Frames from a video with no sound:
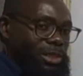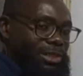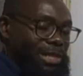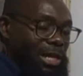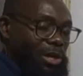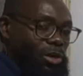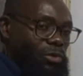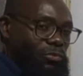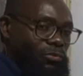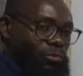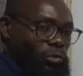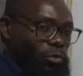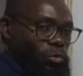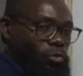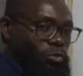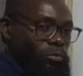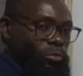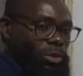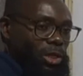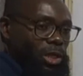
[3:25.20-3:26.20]
second
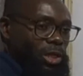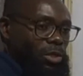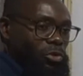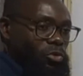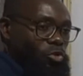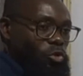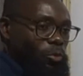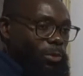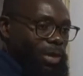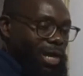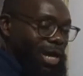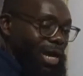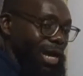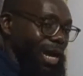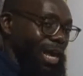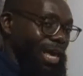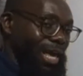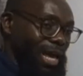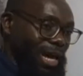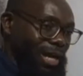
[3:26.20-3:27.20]
volume, to be
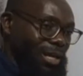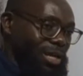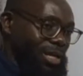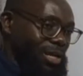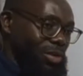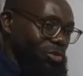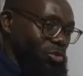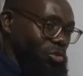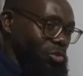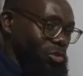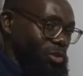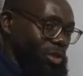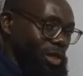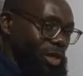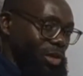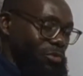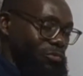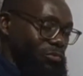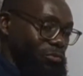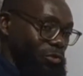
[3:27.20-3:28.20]
higher
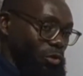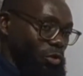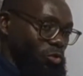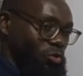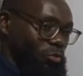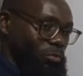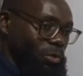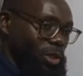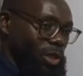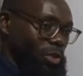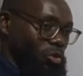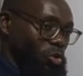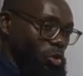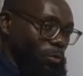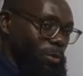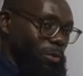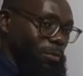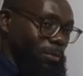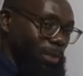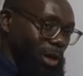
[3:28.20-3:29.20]
in volume, to
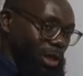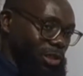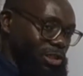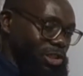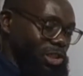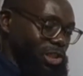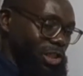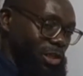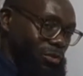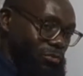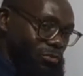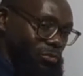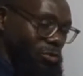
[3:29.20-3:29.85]
be much in